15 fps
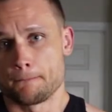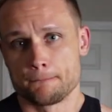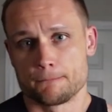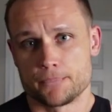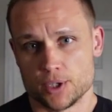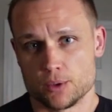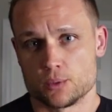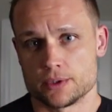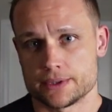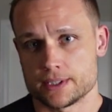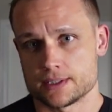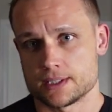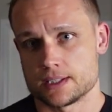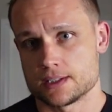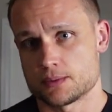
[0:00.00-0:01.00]
But one
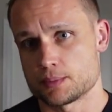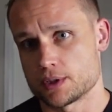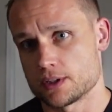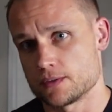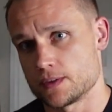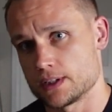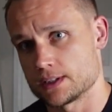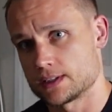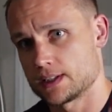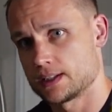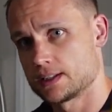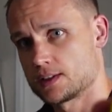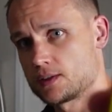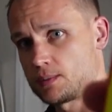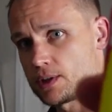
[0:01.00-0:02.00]
thing that is perfect,
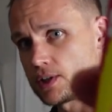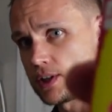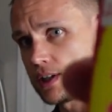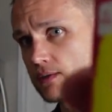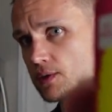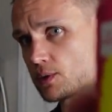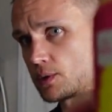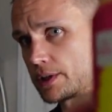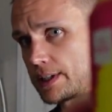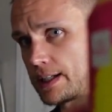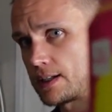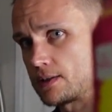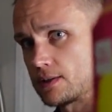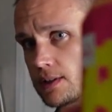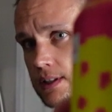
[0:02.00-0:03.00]
especially after a
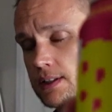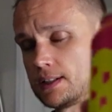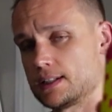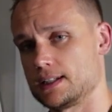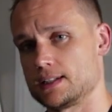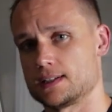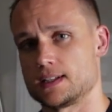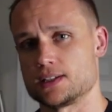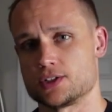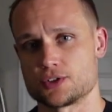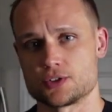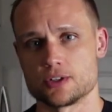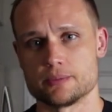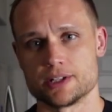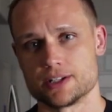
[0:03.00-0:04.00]
workout, is a
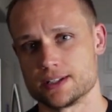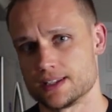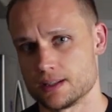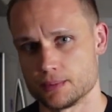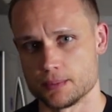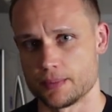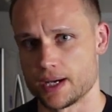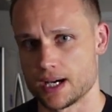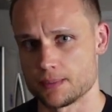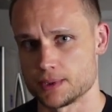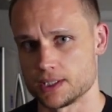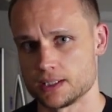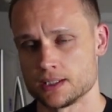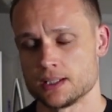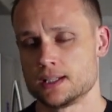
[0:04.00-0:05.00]
strawberry lemon
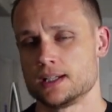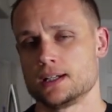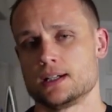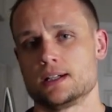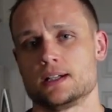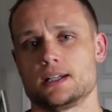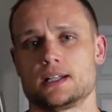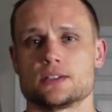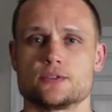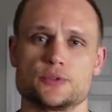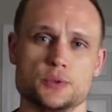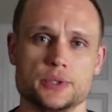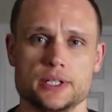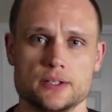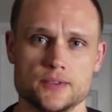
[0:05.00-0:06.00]
poppy. It's a
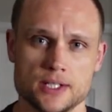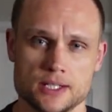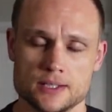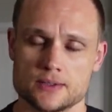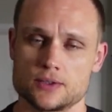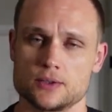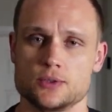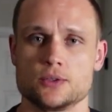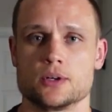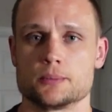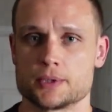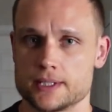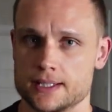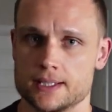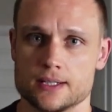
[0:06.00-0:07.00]
full day of eating, so I'm
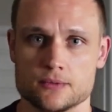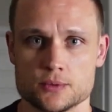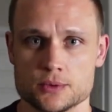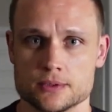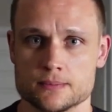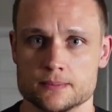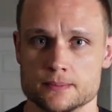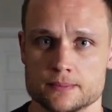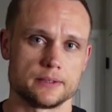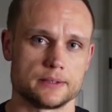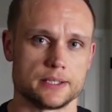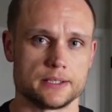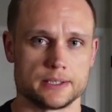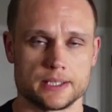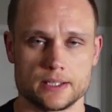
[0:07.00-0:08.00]
gonna have one.
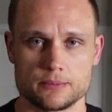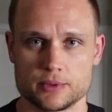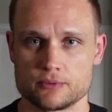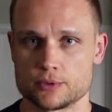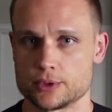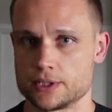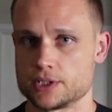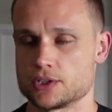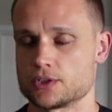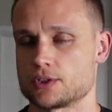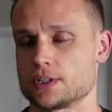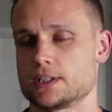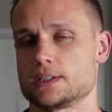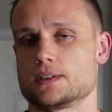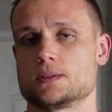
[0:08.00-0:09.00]
Lately, I've been really just
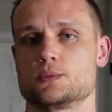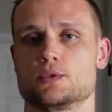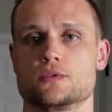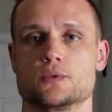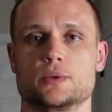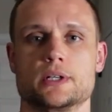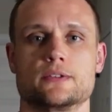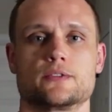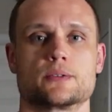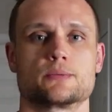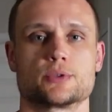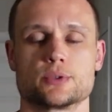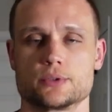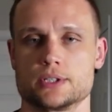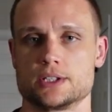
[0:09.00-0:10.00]
trying to move away from
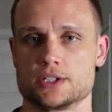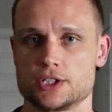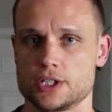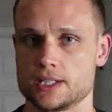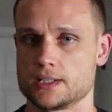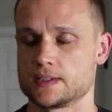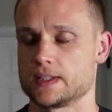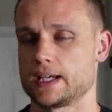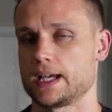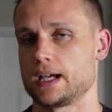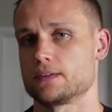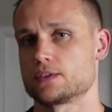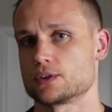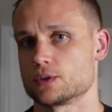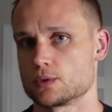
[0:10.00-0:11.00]
protein shakes
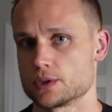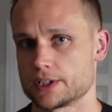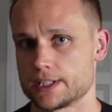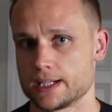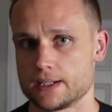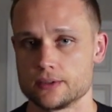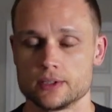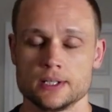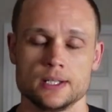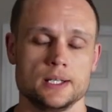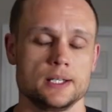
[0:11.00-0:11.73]
after a workout.